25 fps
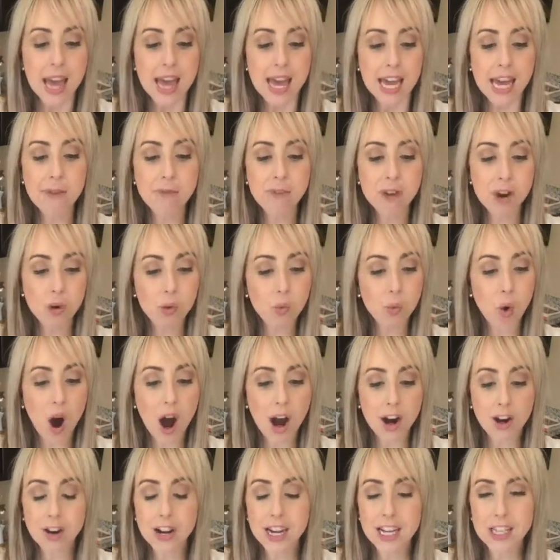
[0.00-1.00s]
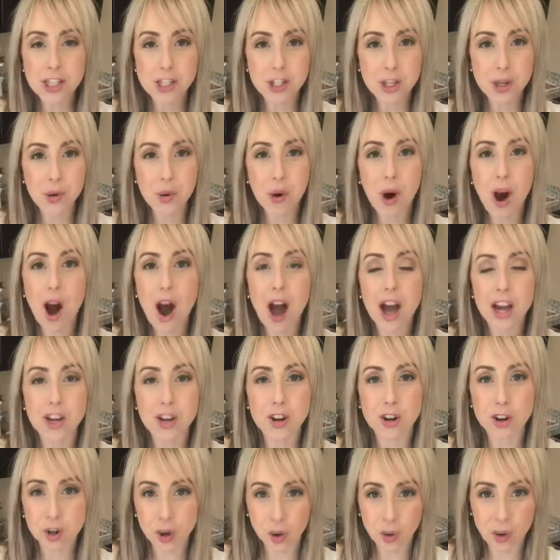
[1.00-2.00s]
If your water is too hot,
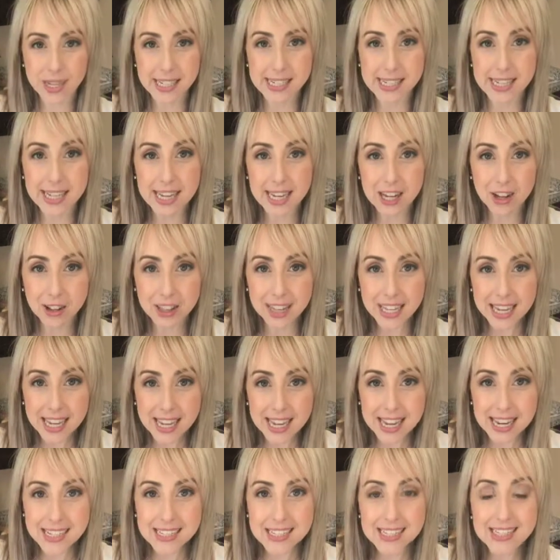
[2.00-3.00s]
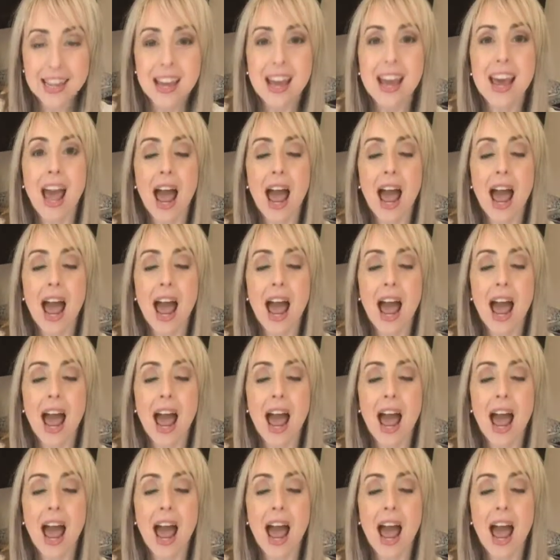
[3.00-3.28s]
you're going to kill the yeast.